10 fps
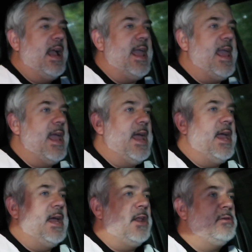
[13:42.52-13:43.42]

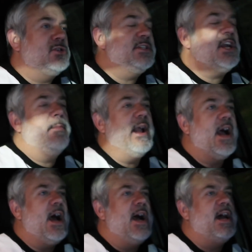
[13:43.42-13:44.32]
And oh, she was like, oh my
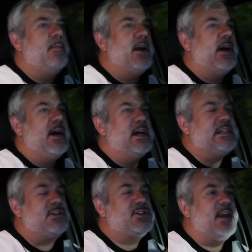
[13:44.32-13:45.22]
God, oh my
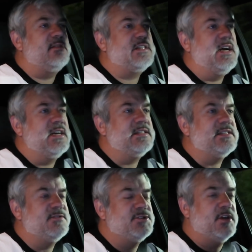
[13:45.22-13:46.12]
God. So she gave us hugs and
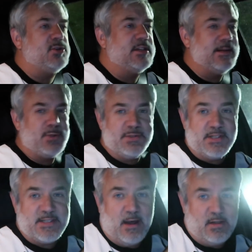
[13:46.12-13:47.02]
stuff. She was all dressed up. She was
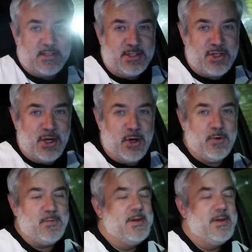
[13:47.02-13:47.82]
a skeleton too.